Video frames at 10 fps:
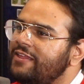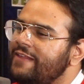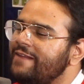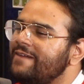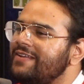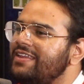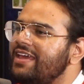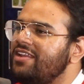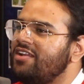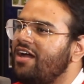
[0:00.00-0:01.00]
he could
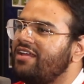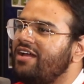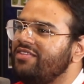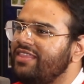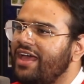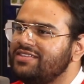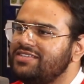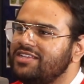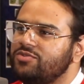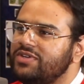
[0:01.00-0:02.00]
get a knockout in that
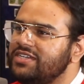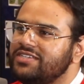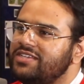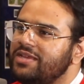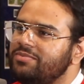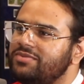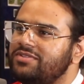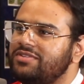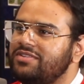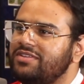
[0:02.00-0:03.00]
sense where he just
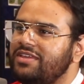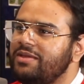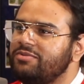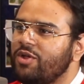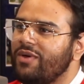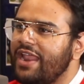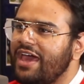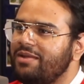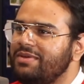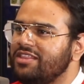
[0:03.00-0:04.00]
keeps going
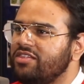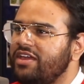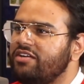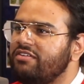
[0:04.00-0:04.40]
at him in the later